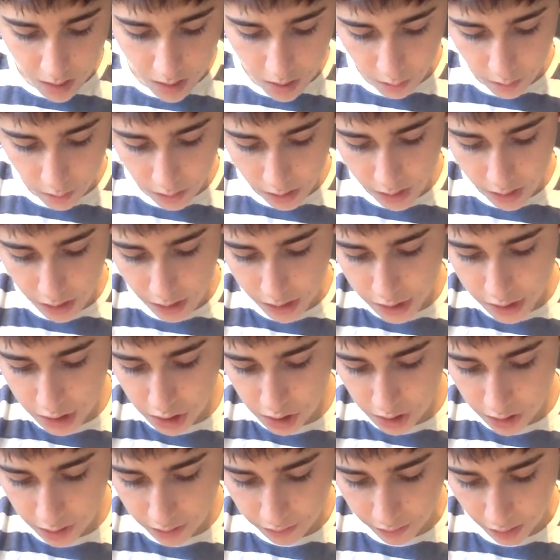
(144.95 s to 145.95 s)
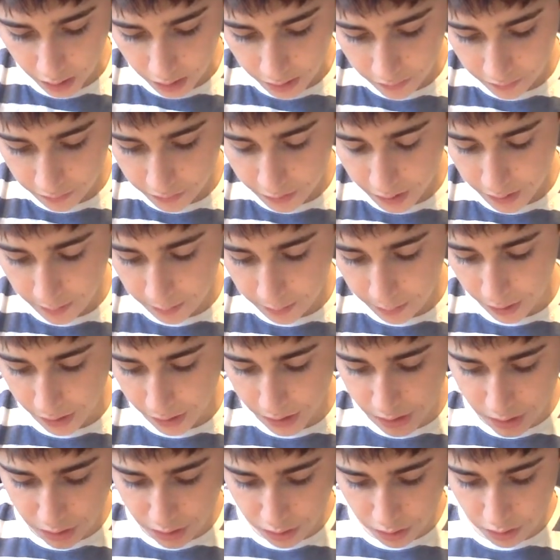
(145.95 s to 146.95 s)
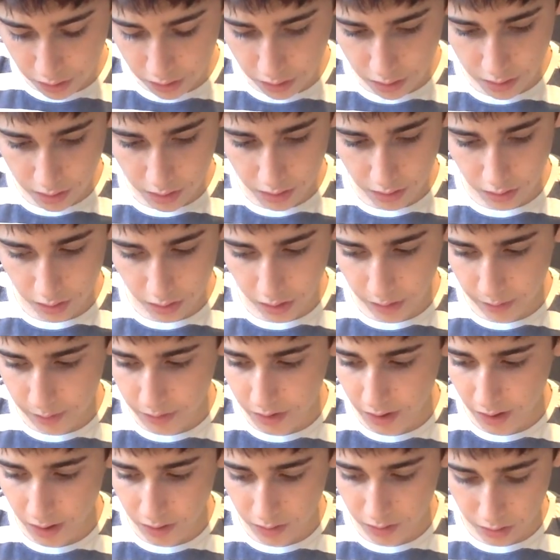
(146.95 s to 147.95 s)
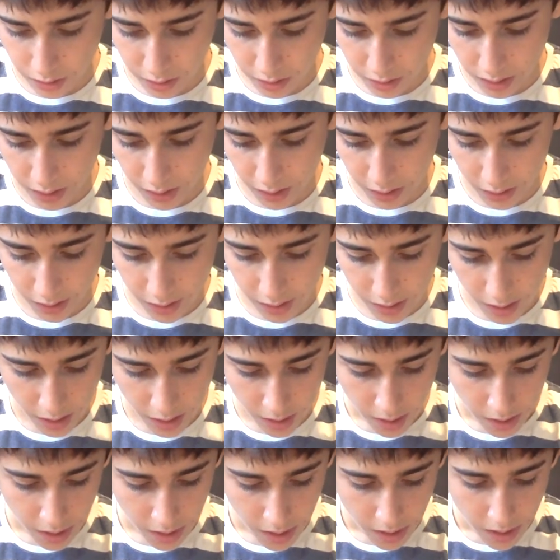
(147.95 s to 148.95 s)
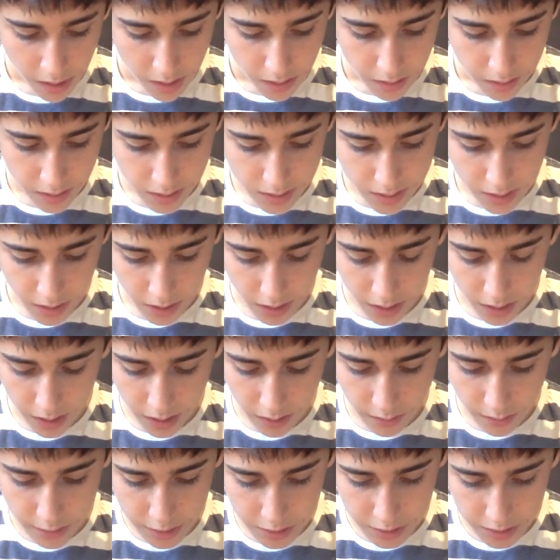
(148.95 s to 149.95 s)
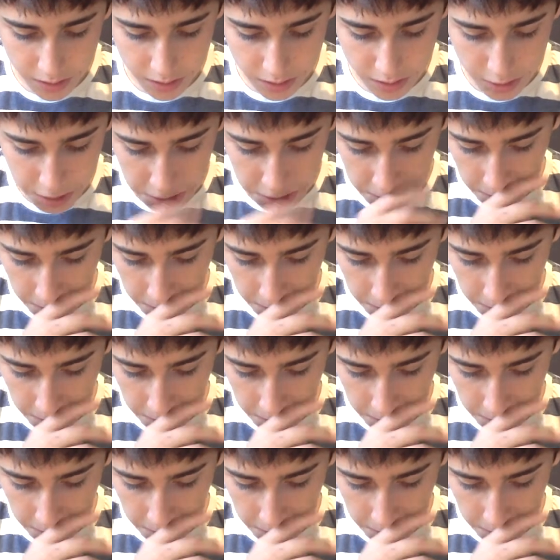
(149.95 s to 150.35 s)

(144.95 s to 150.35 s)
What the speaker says: When Gershon arrived, he barged through the door without knocking. The Hasidic was in